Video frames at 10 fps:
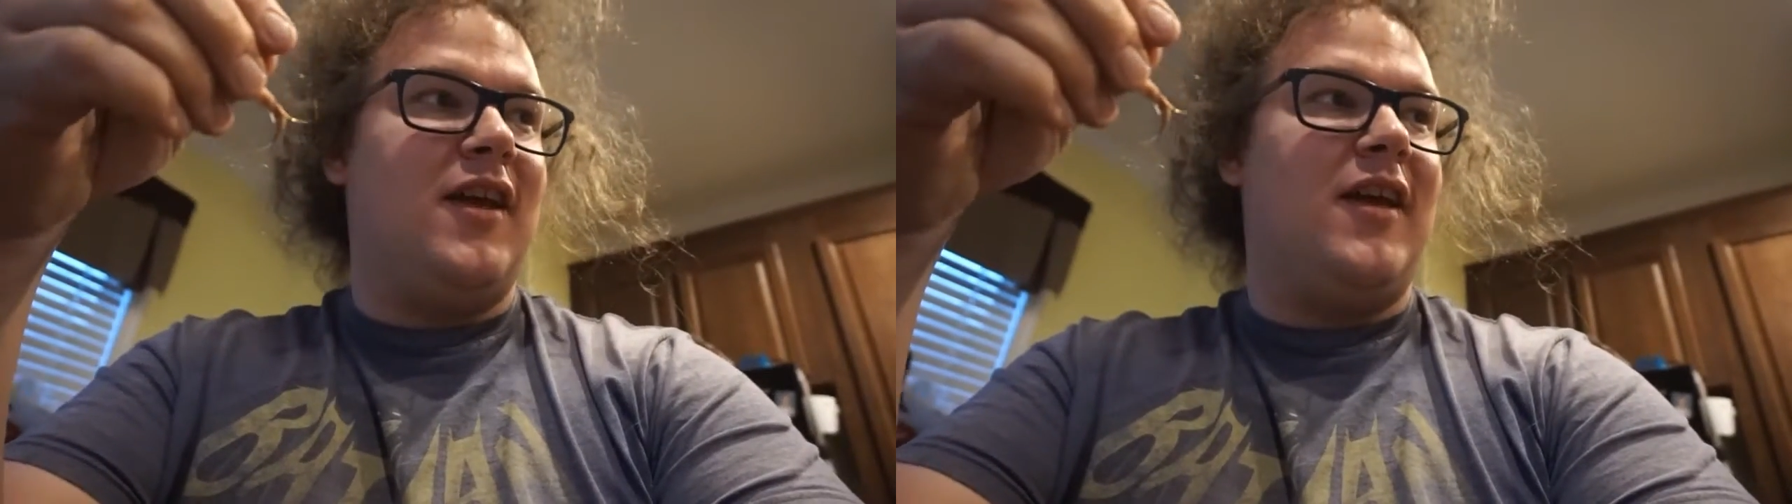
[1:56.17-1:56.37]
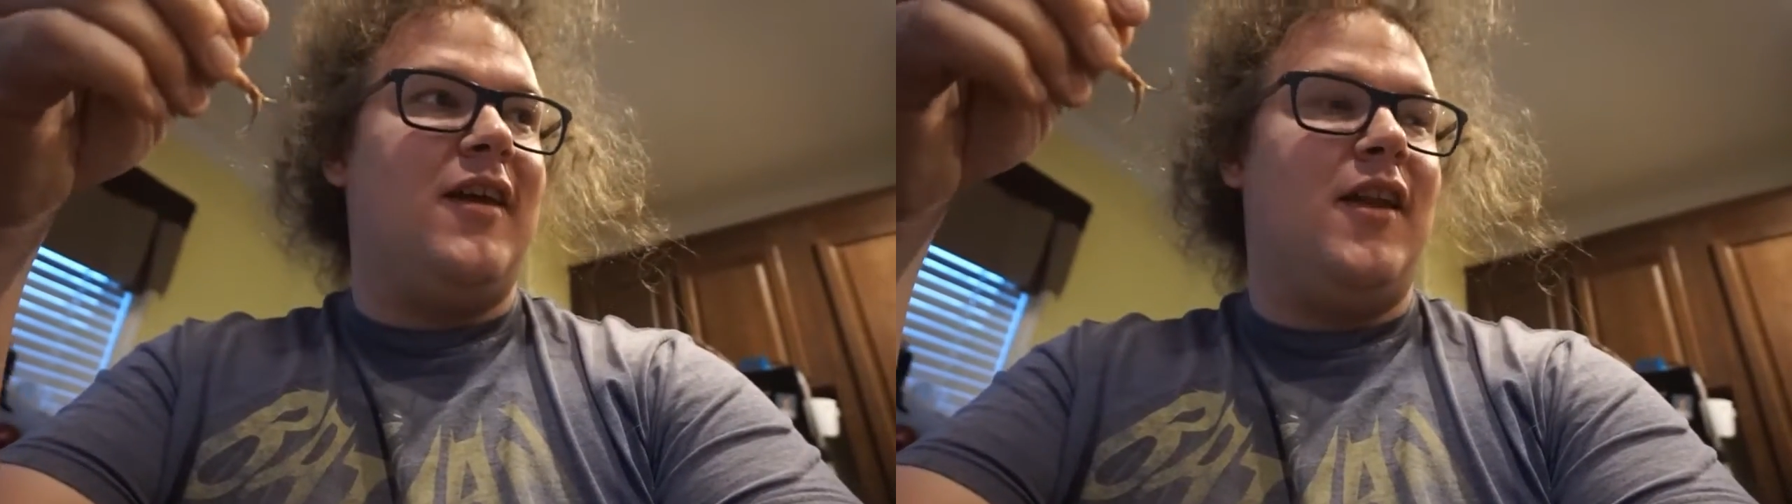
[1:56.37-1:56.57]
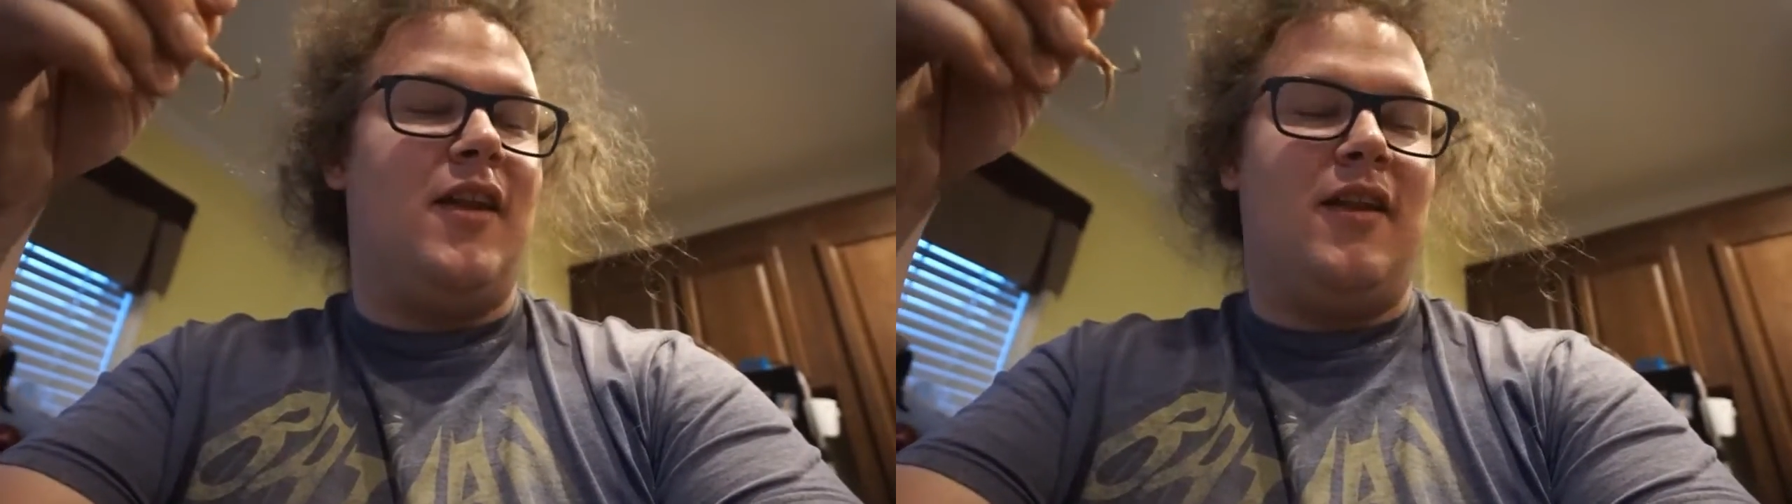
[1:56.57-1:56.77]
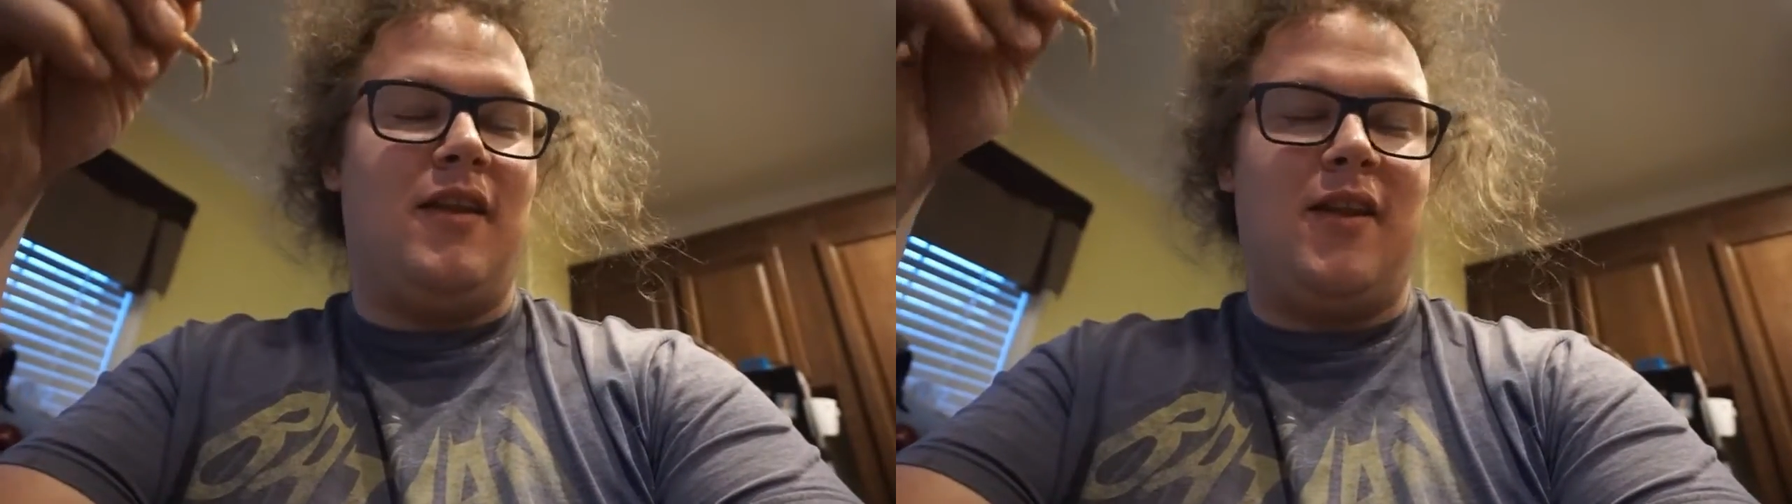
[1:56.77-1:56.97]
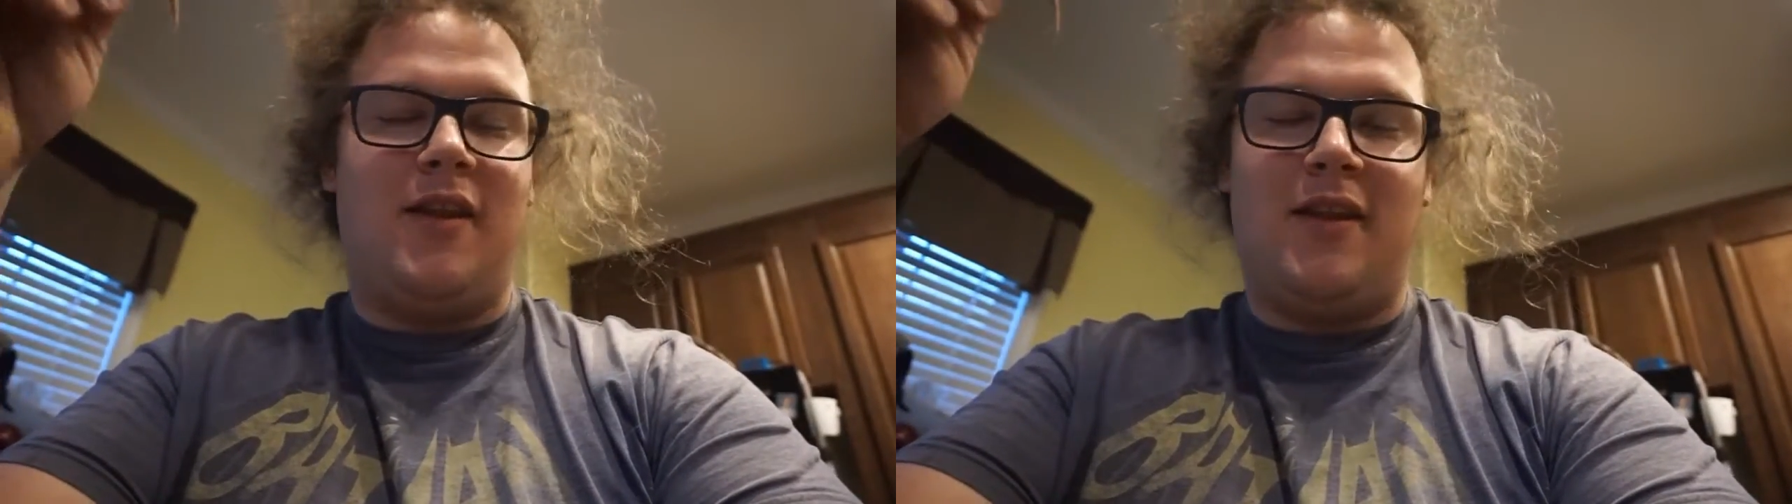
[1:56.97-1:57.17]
and